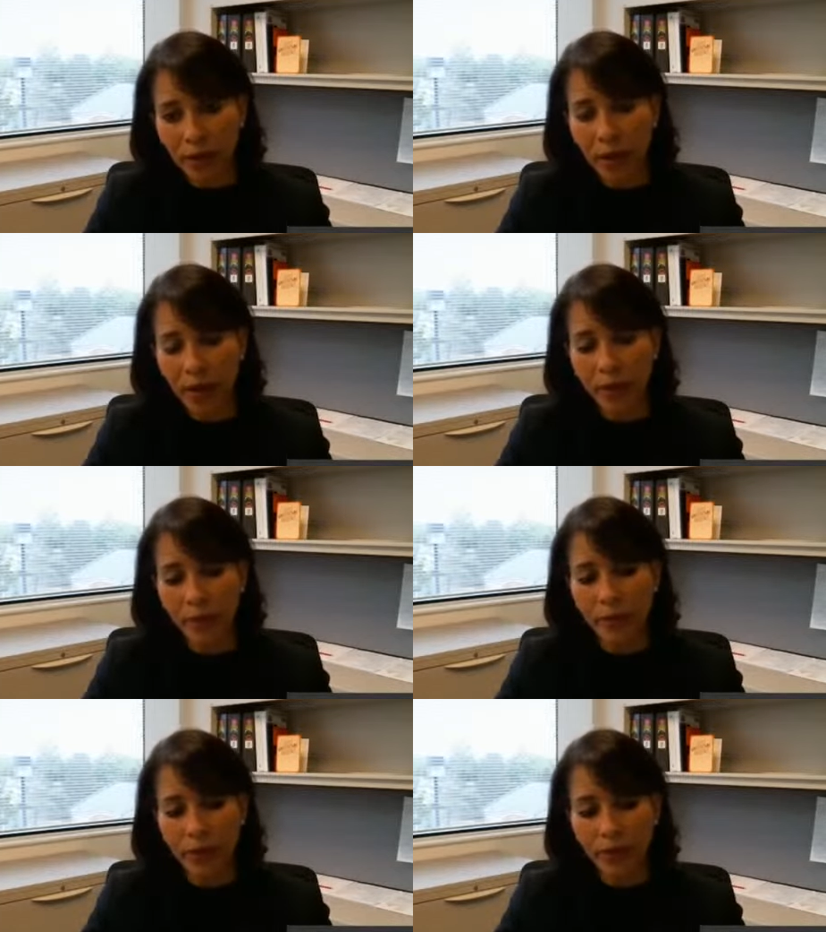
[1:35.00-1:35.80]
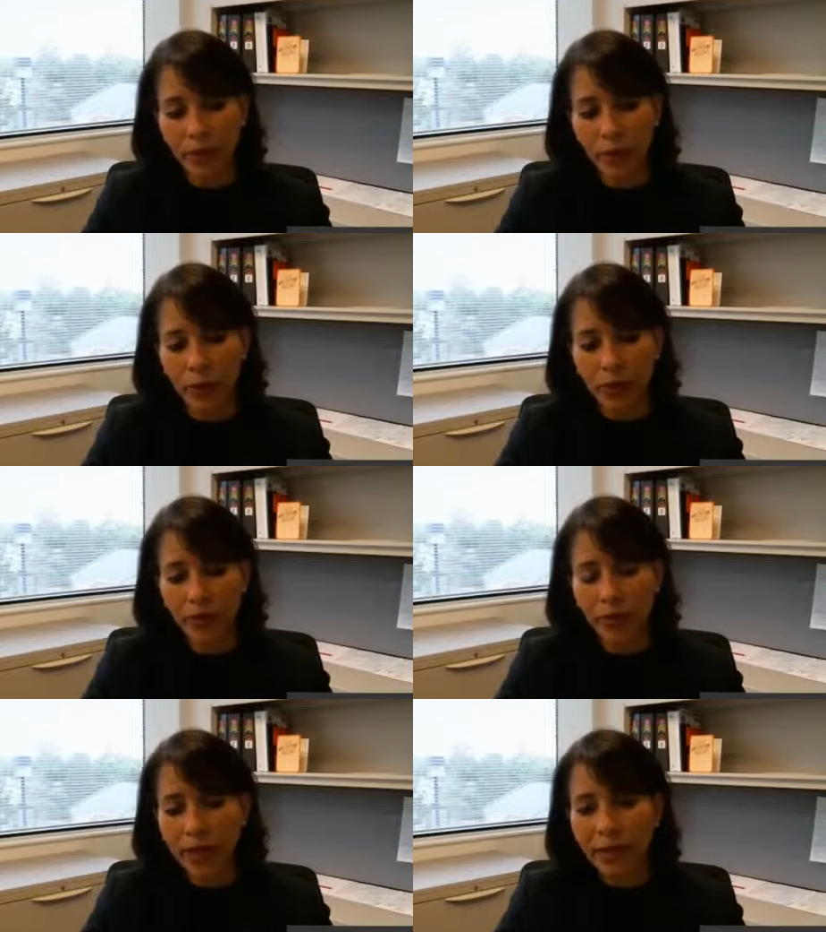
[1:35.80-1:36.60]
um, so that we
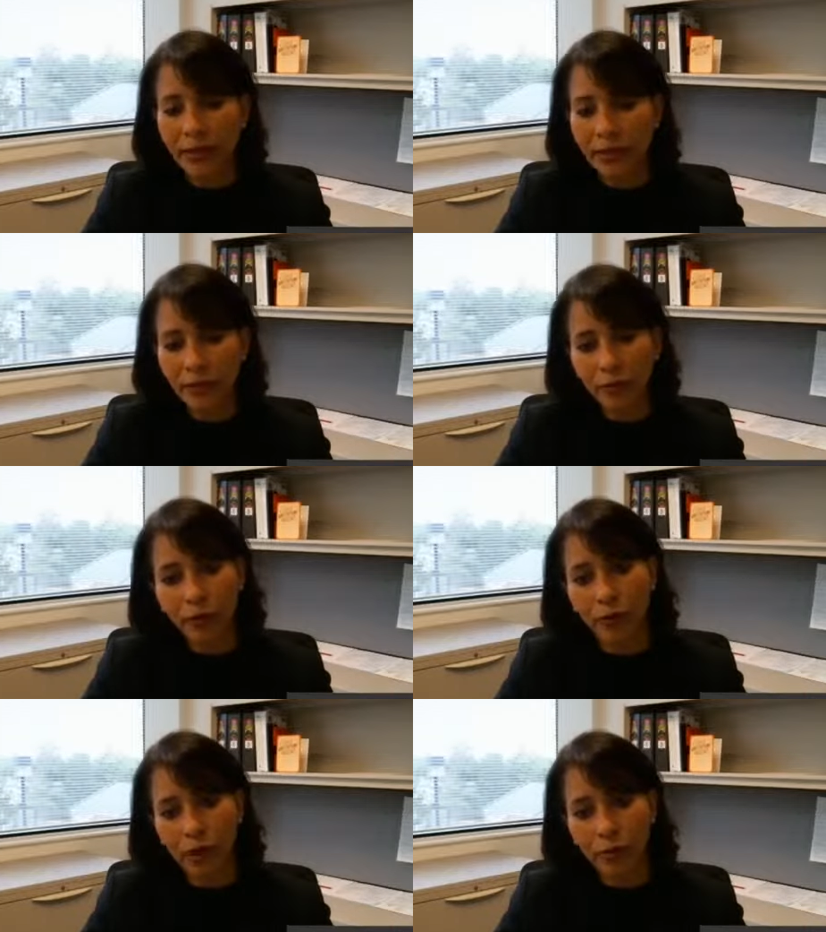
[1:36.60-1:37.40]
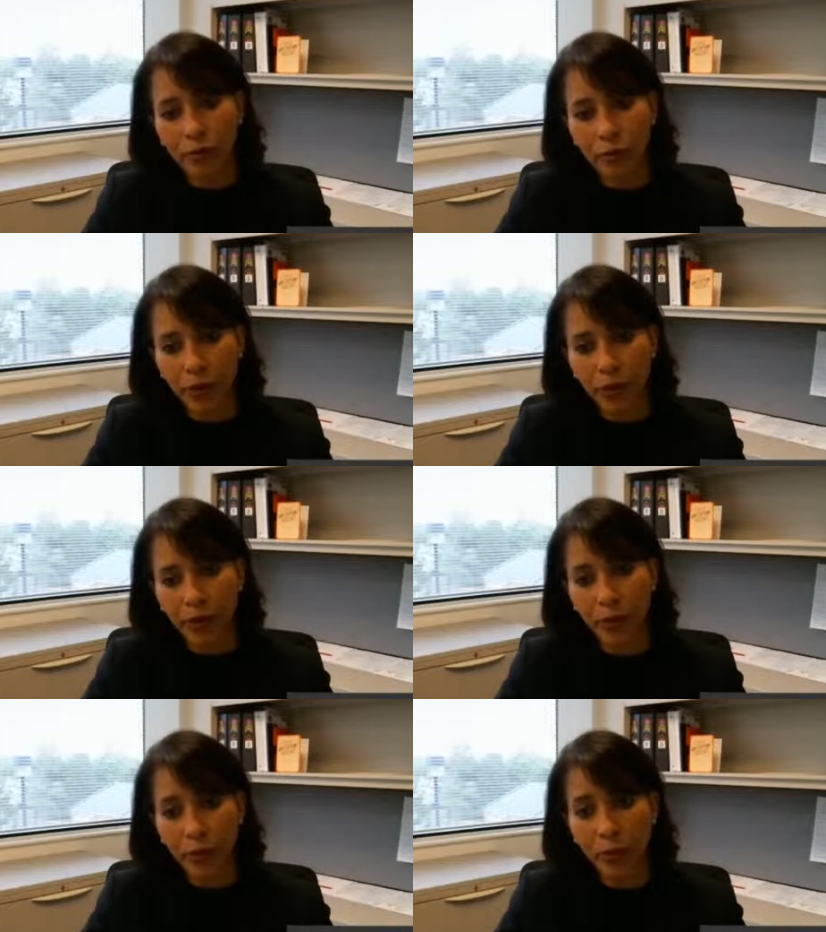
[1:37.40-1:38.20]
create these forums
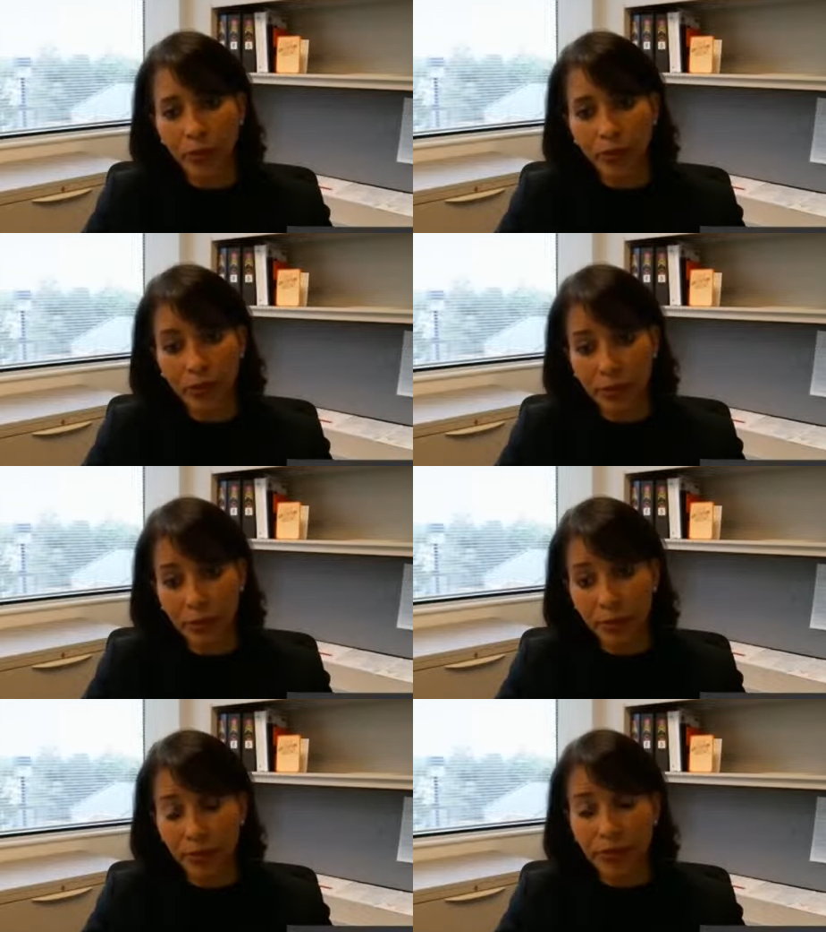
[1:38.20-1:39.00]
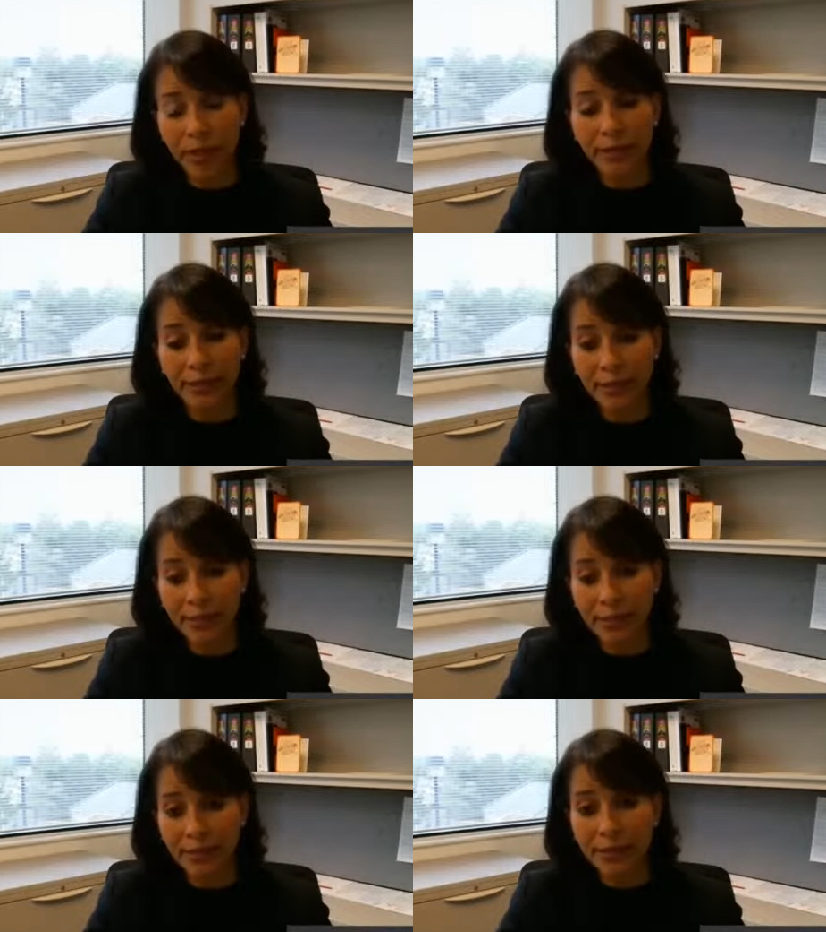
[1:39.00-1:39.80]
where both exhibitors and
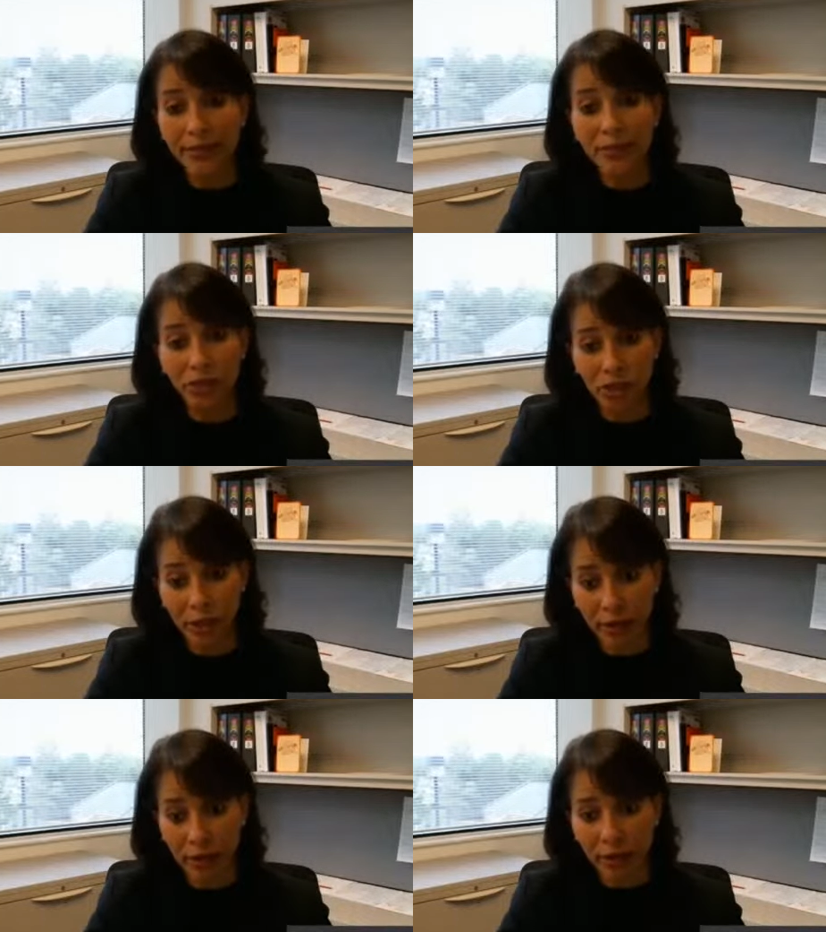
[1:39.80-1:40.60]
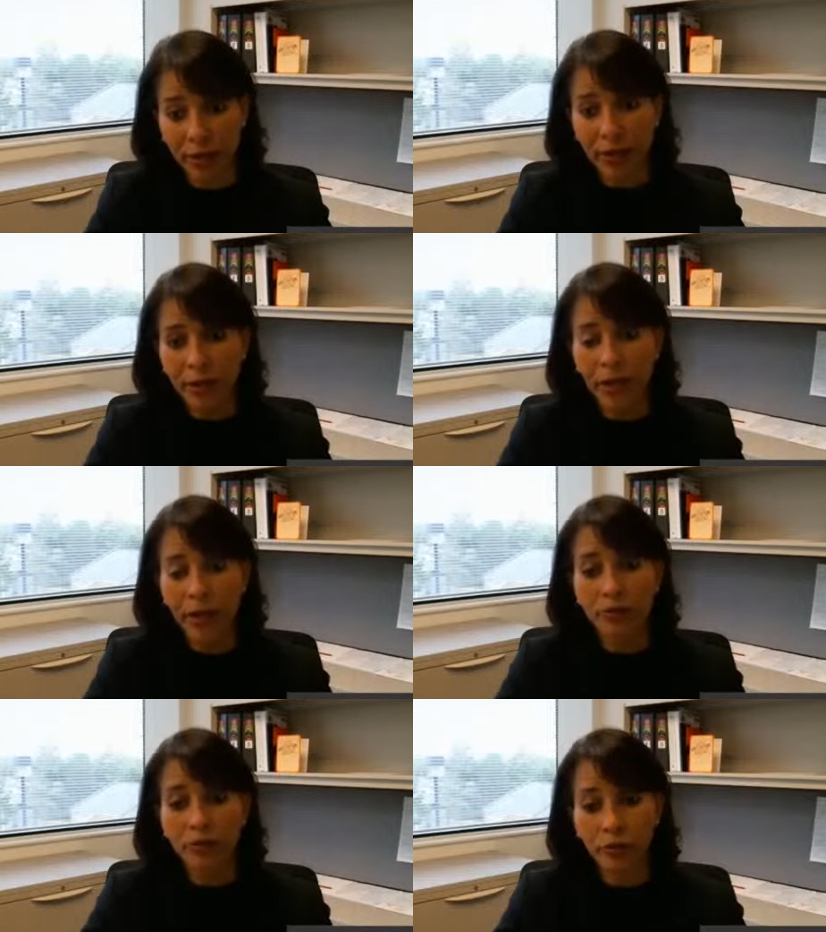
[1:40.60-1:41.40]
attendees can share uh,
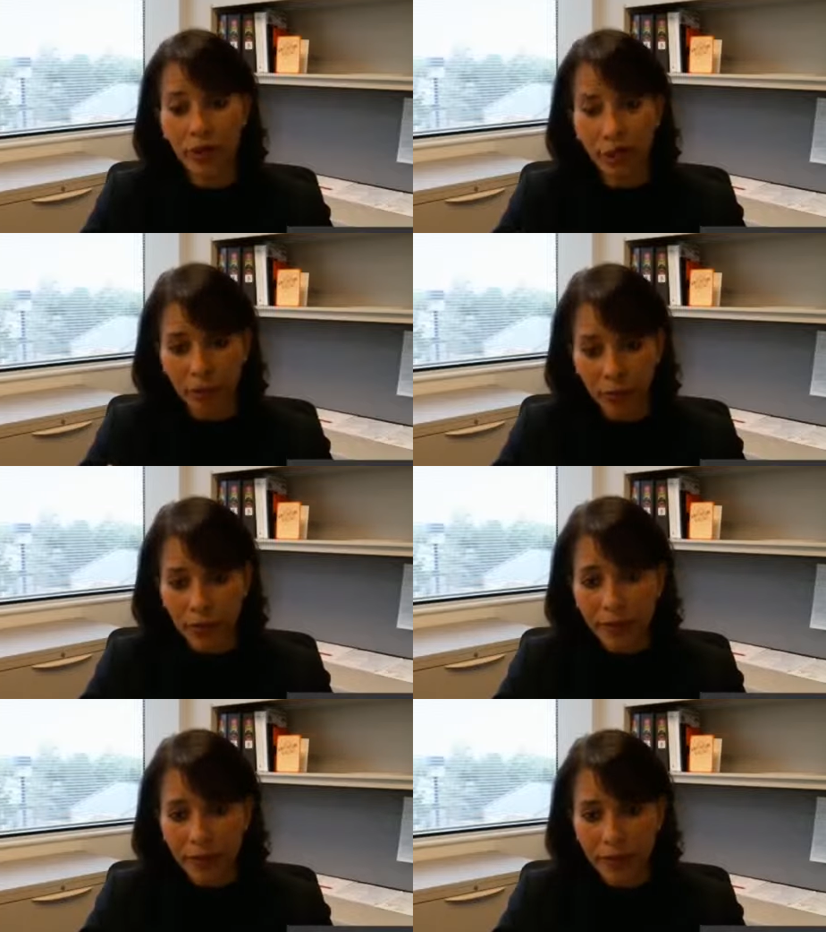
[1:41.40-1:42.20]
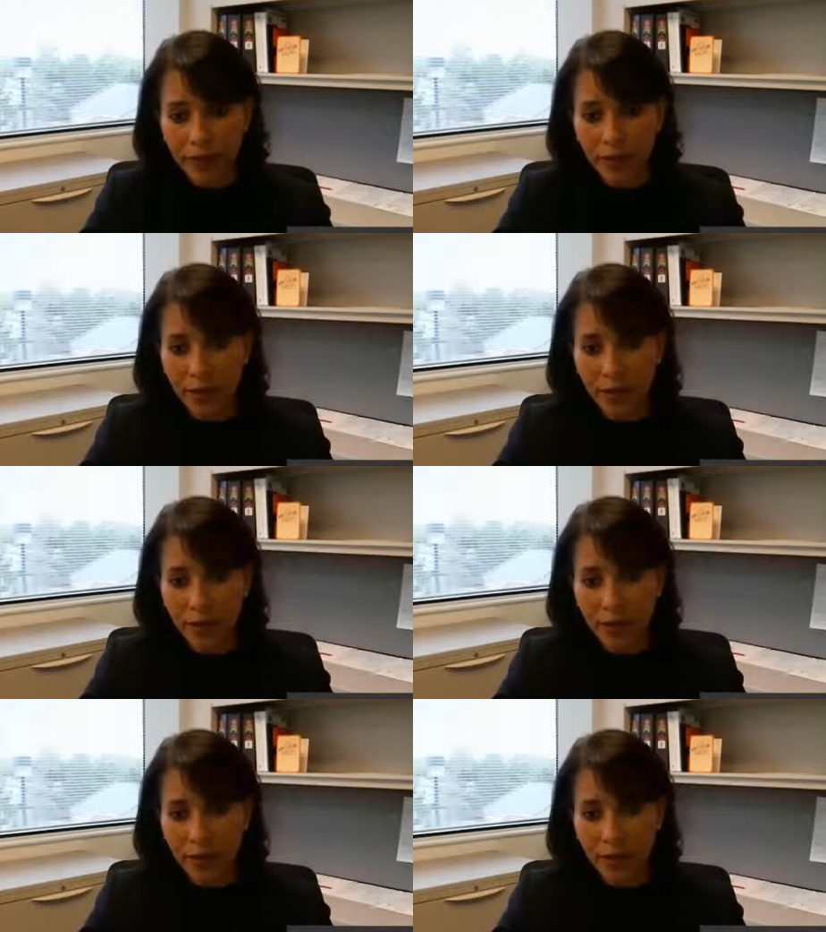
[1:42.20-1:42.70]
directly with AVIXA